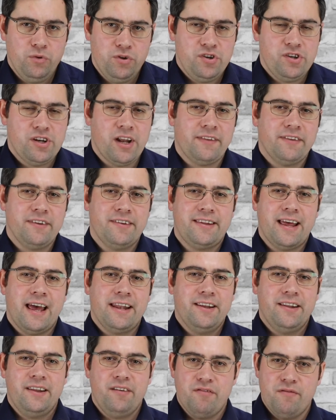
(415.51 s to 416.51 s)
You should understand
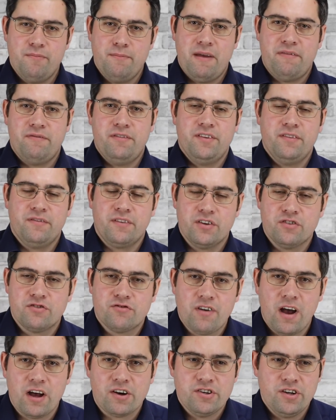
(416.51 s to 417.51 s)
the different methods of
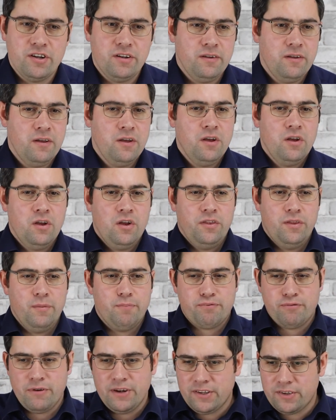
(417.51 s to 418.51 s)
construction, the
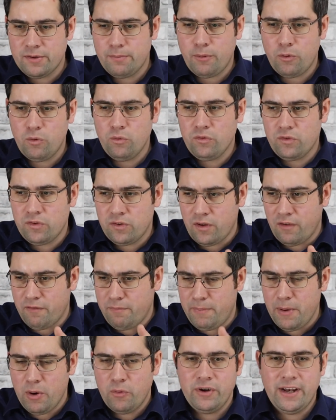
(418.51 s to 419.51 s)
principles
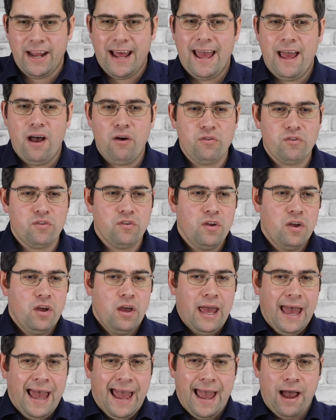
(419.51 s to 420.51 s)
of building a house,
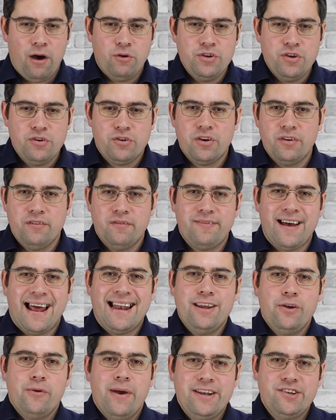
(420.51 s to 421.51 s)
how you can
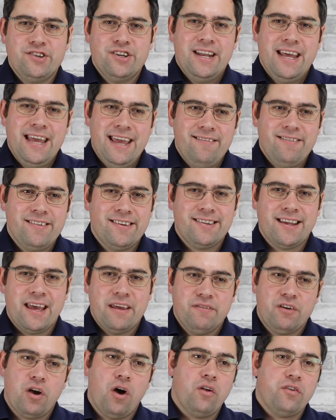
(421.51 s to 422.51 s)
value engineer and
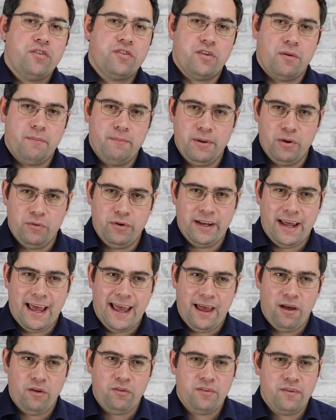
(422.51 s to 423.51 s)
save costs on building a
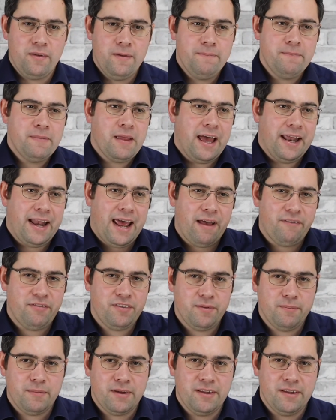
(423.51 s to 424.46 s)
house, and have some